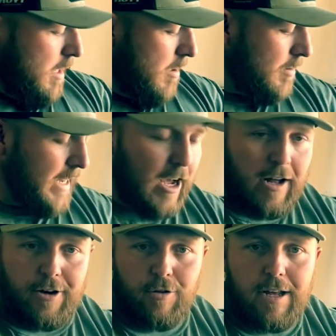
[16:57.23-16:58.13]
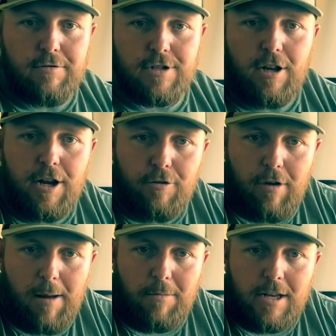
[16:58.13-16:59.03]
Now, I know that was a lot of
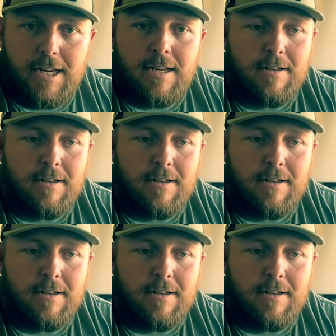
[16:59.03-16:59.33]
rambling,